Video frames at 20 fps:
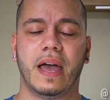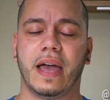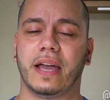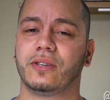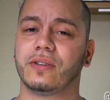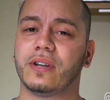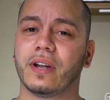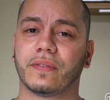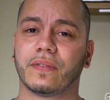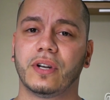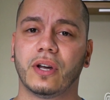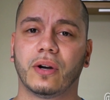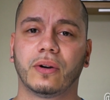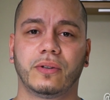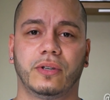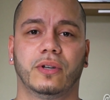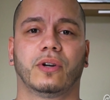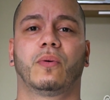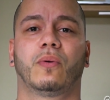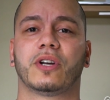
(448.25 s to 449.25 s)
And you never
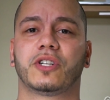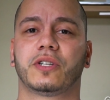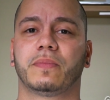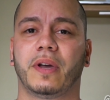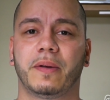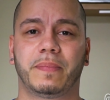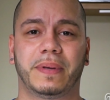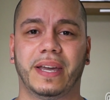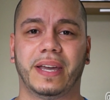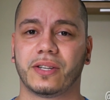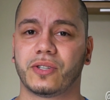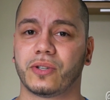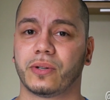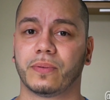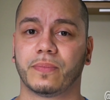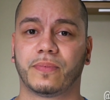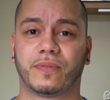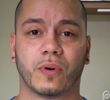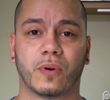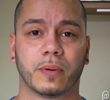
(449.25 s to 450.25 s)
know, your question might be answered
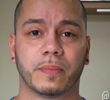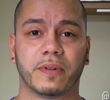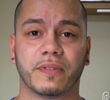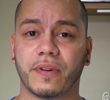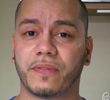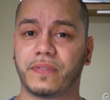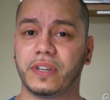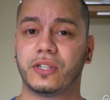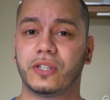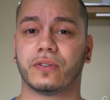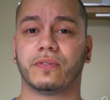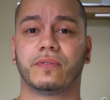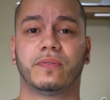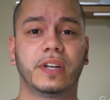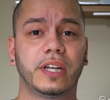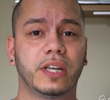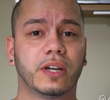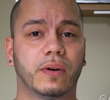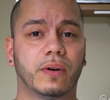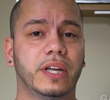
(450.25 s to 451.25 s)
in the form of a featured
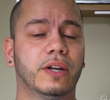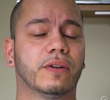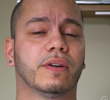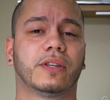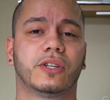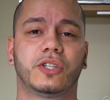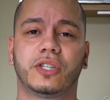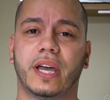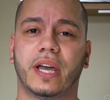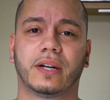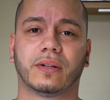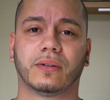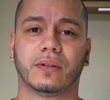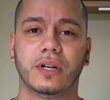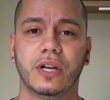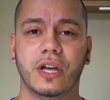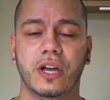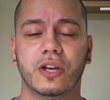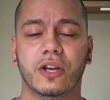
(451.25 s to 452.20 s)
video here on the channel.